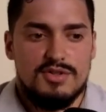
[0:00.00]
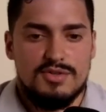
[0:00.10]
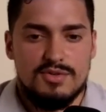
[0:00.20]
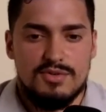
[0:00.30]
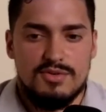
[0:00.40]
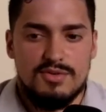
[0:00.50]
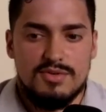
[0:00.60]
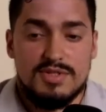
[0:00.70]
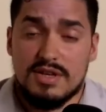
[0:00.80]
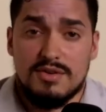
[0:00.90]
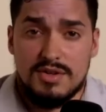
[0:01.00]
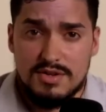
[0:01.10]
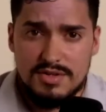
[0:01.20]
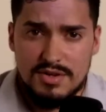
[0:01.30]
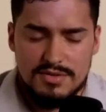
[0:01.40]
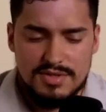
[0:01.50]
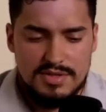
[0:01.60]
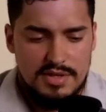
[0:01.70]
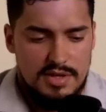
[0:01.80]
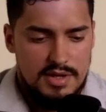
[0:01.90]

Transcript: to single young adults.